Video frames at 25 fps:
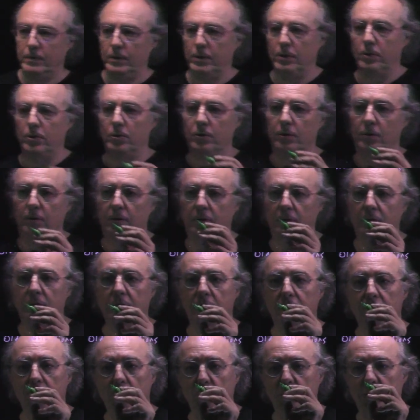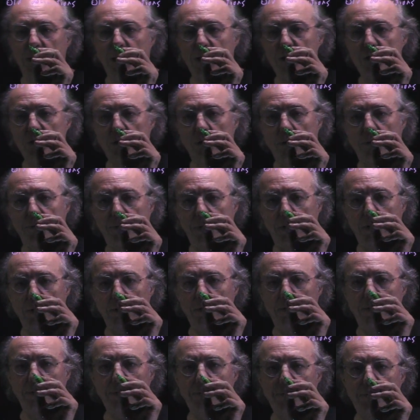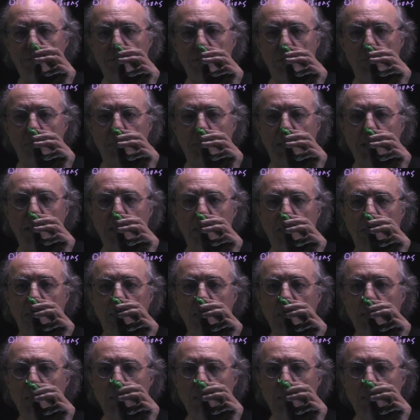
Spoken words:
the rotation of the Earth in the beginning,